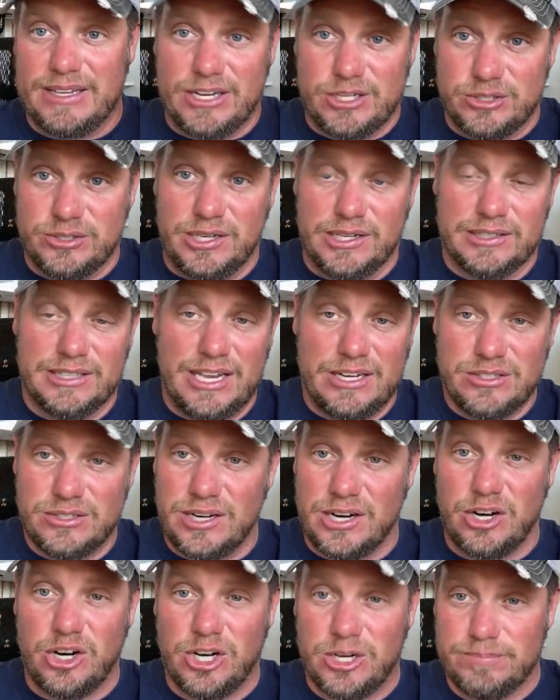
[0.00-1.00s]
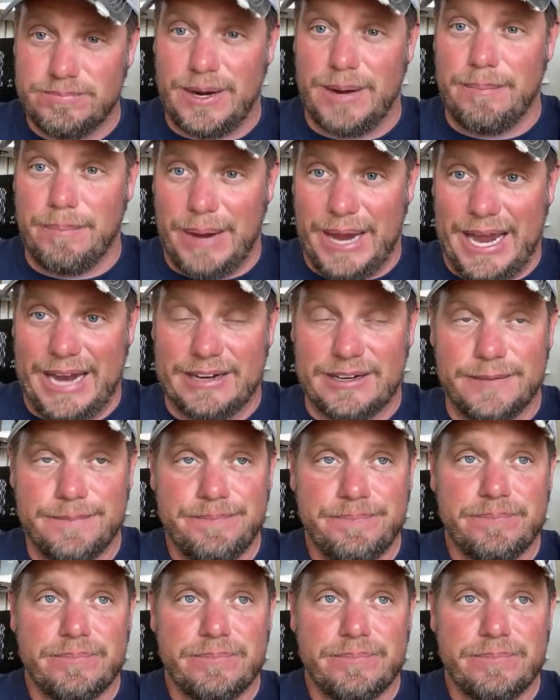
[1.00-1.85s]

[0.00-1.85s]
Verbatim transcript: that truck. That truck hurt my back.